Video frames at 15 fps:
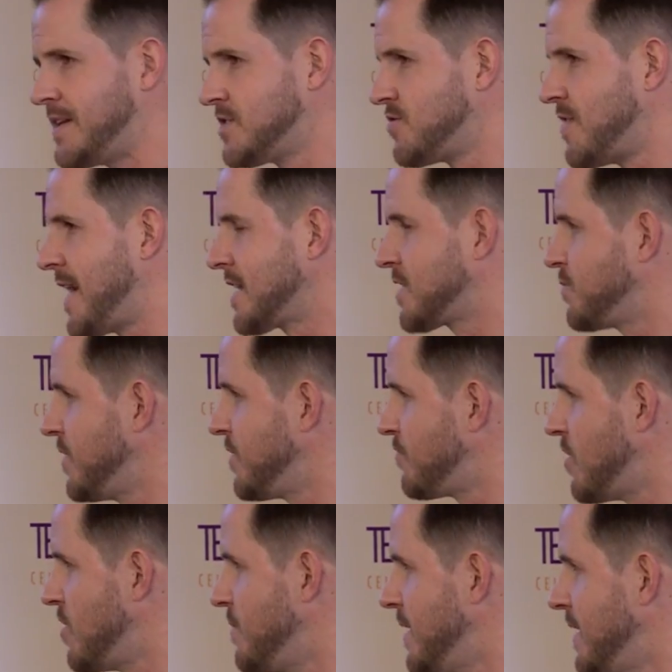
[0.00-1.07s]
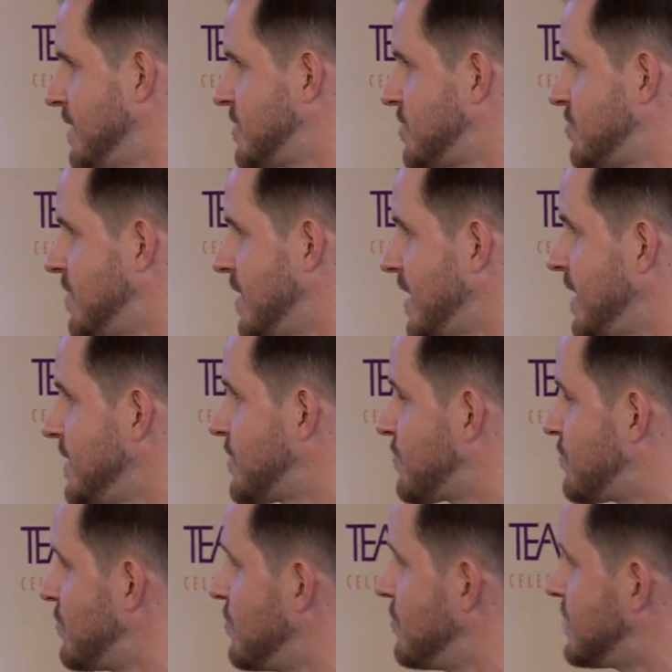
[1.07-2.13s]
interact with Roman history is
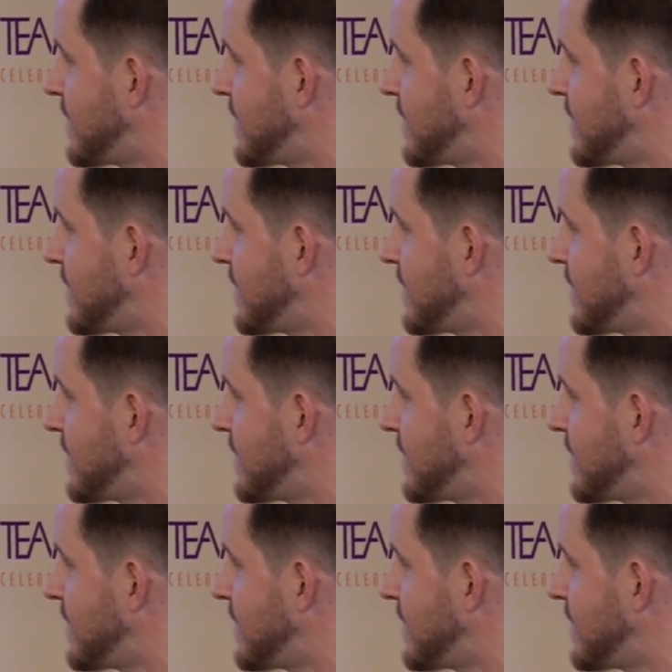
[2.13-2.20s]
through